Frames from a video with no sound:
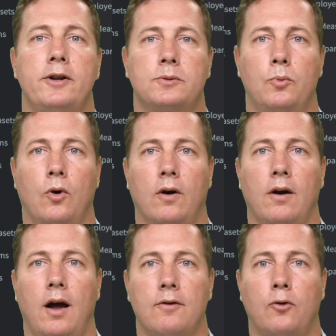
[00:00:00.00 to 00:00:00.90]
bunch
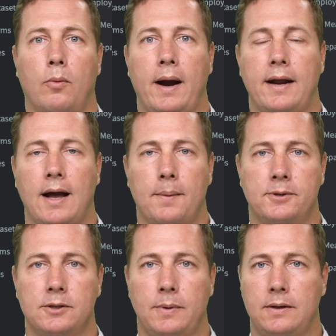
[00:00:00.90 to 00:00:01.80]
more formatting
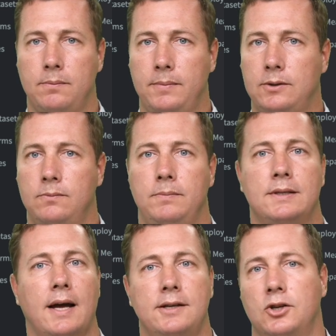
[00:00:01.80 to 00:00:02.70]
options
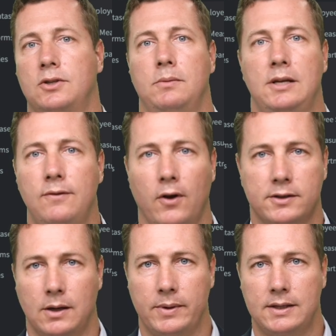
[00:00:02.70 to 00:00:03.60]
besides just the
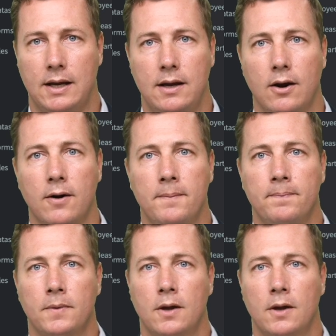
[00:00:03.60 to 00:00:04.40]
defaults that we see here.